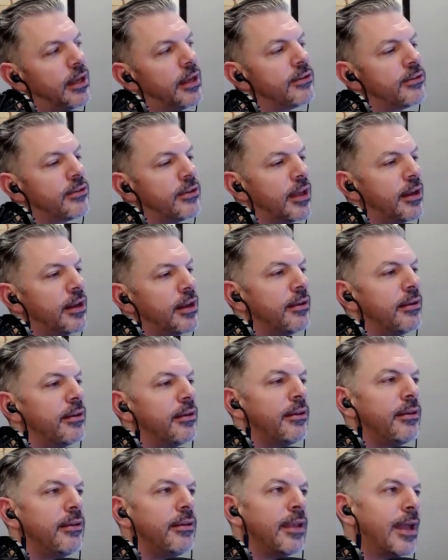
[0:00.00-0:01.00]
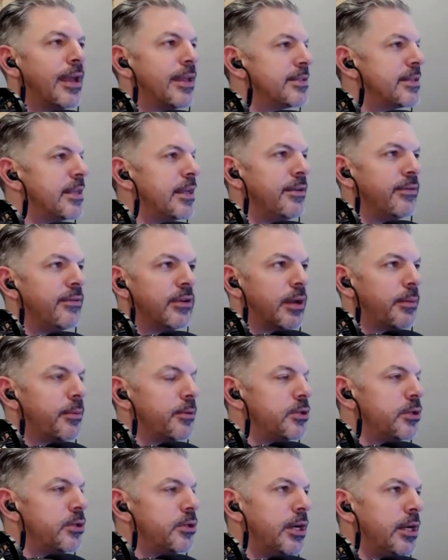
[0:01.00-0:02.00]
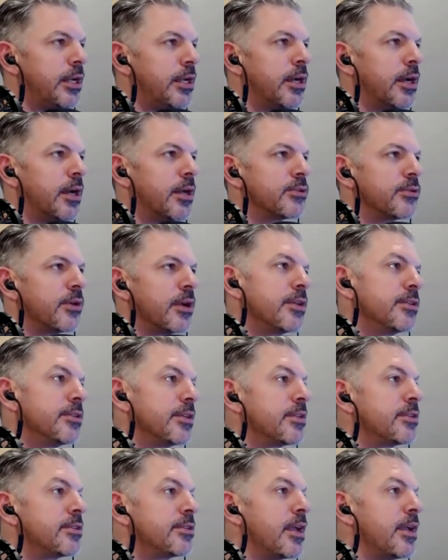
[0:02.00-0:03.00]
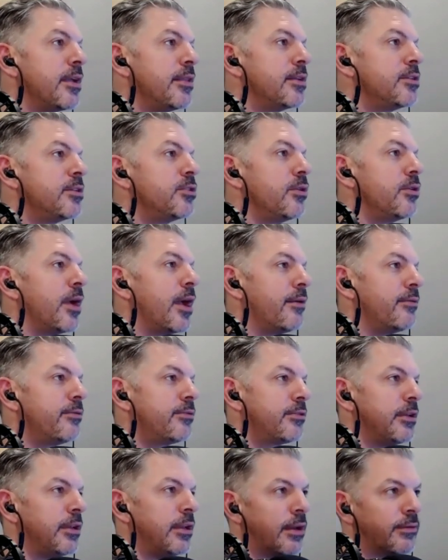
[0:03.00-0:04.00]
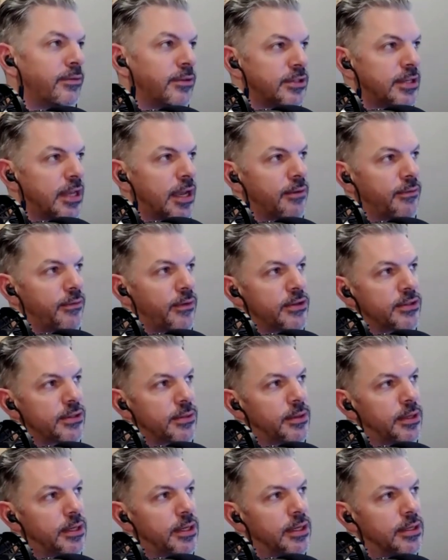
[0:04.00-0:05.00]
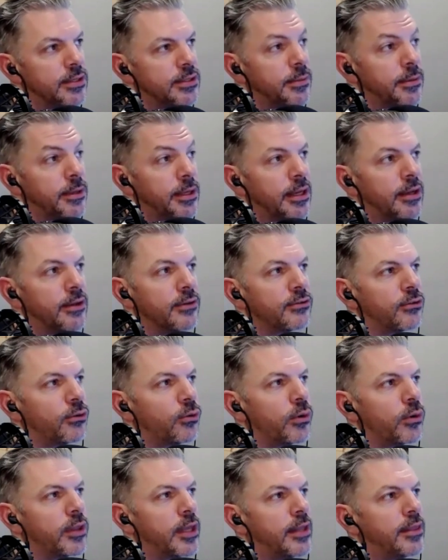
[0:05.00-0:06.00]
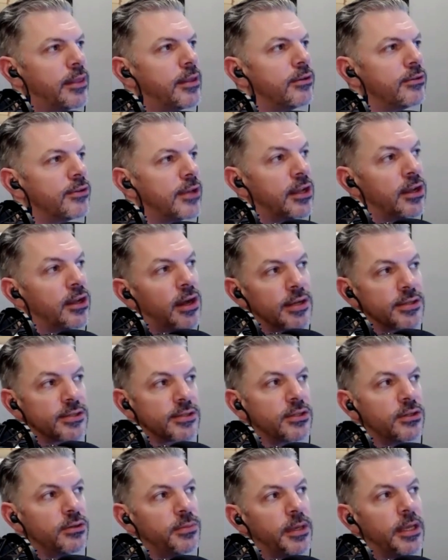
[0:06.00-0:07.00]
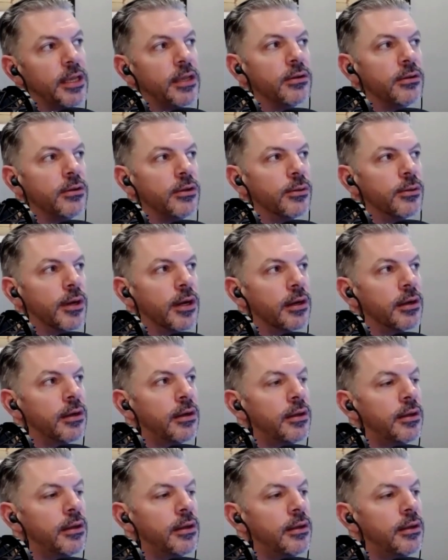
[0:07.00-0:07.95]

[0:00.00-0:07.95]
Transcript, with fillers: it's not. It, yeah, it's not even opportunity cost, right? Because that's saying that you have you have to sacrifice something to get something else, or that there's a cost to being who you are.